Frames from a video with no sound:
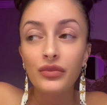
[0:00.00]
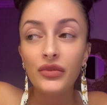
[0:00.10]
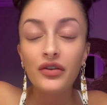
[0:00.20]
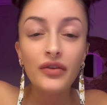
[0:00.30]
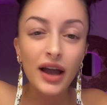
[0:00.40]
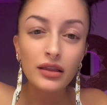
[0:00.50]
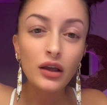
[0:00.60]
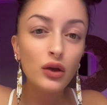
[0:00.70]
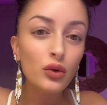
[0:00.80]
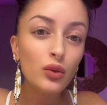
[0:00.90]
the fact that
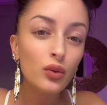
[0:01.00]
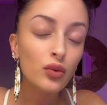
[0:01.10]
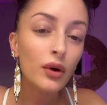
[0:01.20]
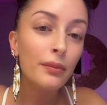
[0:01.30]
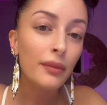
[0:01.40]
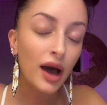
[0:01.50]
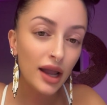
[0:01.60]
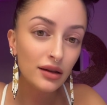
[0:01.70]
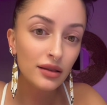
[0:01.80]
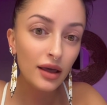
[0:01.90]
you
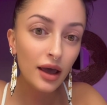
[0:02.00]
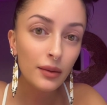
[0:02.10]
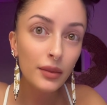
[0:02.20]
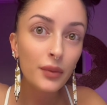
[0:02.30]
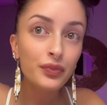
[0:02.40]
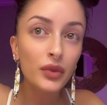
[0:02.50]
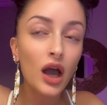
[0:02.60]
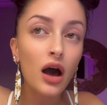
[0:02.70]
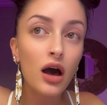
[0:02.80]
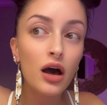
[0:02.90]
remind them
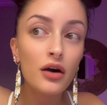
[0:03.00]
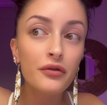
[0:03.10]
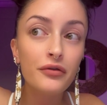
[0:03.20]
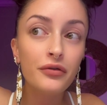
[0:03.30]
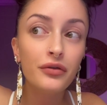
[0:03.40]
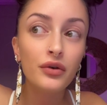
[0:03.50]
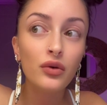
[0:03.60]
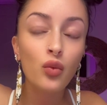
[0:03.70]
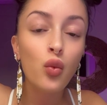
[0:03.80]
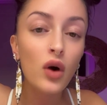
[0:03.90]
of
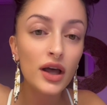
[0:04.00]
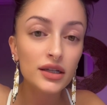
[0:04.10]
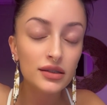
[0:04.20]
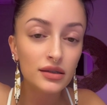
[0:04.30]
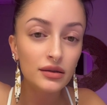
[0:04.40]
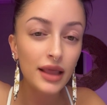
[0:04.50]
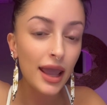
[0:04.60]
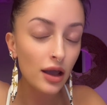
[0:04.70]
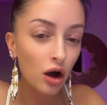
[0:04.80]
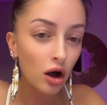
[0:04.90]
what
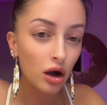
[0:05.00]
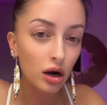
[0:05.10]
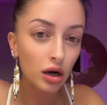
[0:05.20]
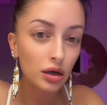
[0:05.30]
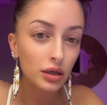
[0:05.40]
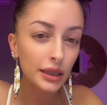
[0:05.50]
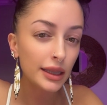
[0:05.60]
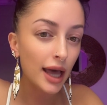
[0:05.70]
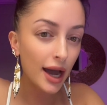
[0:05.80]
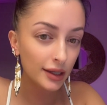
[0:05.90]
they are
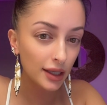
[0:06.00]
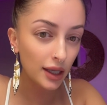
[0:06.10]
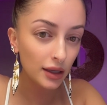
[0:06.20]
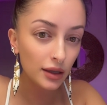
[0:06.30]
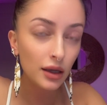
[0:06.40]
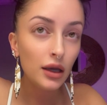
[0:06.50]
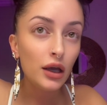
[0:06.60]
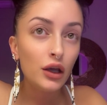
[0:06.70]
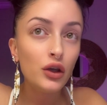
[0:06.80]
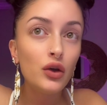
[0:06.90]
lacking.
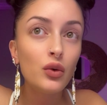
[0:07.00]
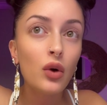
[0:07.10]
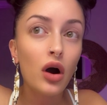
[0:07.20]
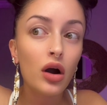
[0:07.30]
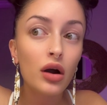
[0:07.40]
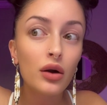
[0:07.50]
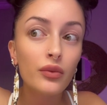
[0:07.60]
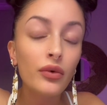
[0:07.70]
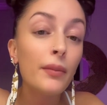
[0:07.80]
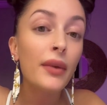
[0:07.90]
You are
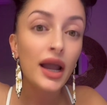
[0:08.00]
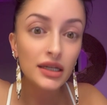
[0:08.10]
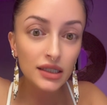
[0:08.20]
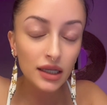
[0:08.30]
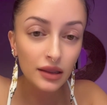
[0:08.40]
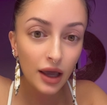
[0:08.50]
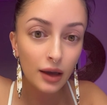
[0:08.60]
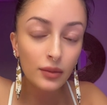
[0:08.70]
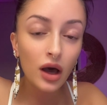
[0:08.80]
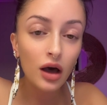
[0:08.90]
reminding
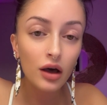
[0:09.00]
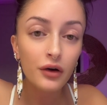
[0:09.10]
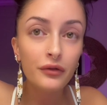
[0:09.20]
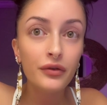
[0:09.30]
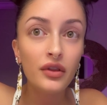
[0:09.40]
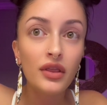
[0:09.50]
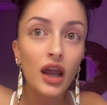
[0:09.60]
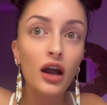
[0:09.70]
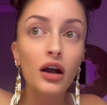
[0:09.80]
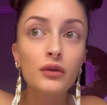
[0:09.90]
them of
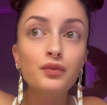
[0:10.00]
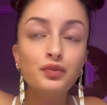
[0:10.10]
their